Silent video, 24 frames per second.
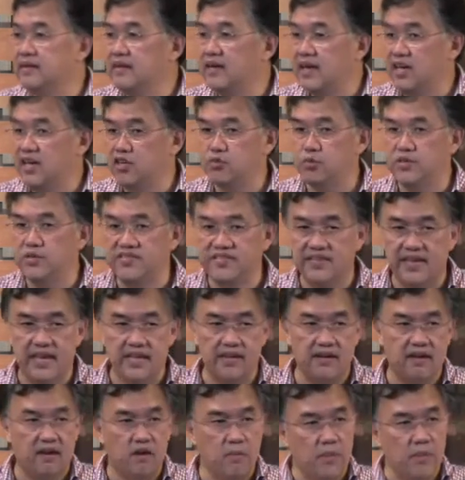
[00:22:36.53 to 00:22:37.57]
As we set
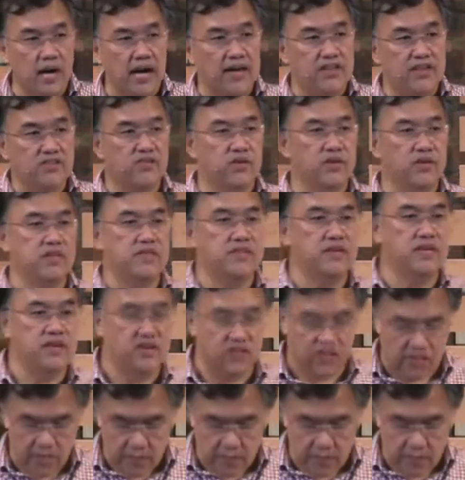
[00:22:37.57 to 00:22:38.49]
our minds on things